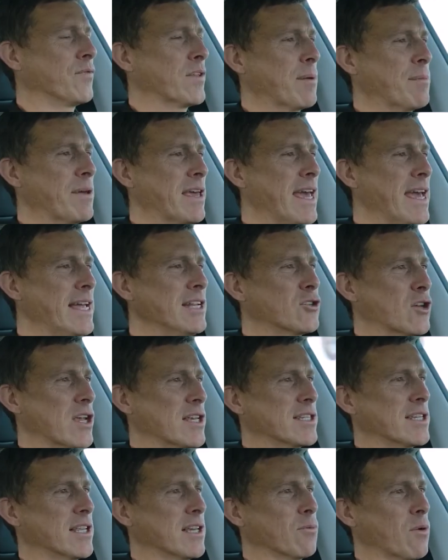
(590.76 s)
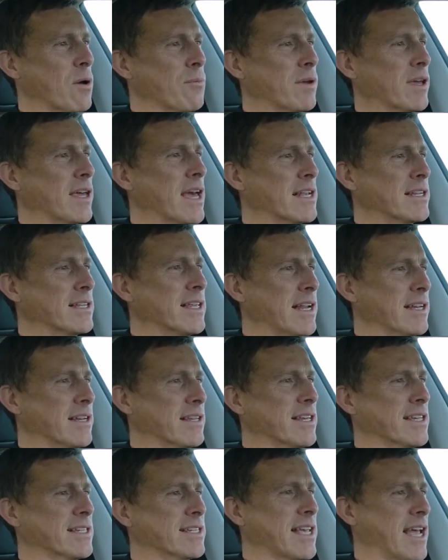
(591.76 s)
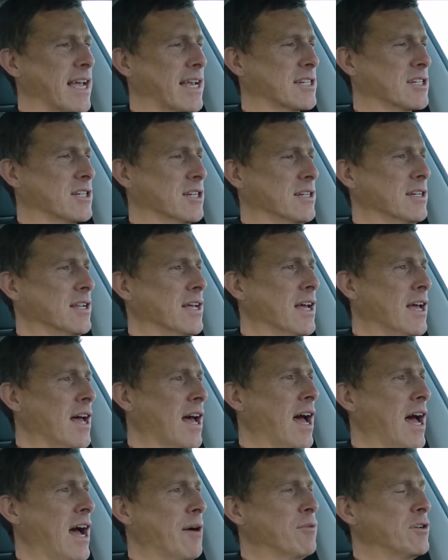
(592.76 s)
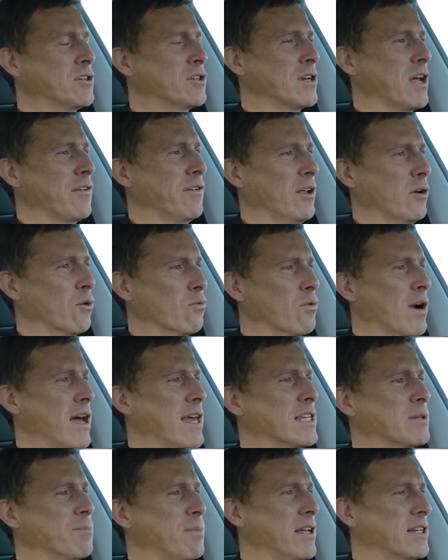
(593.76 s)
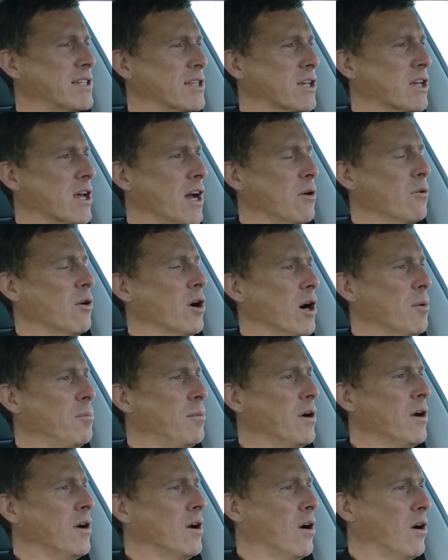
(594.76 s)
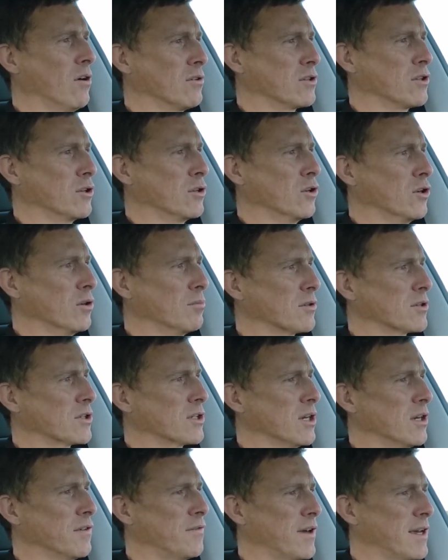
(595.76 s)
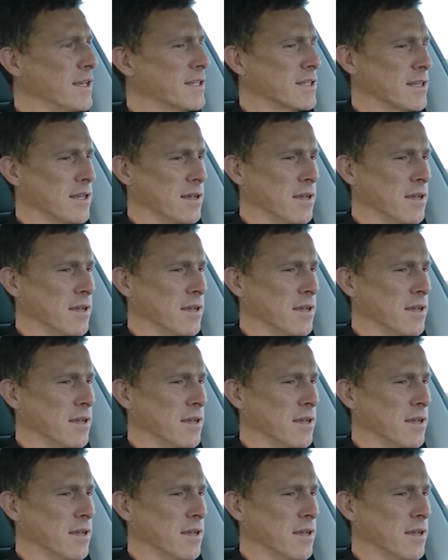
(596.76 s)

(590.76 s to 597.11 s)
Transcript: That'd be interesting when we get to the end of this section, and we should have a little raised bit to go up onto the normal surface.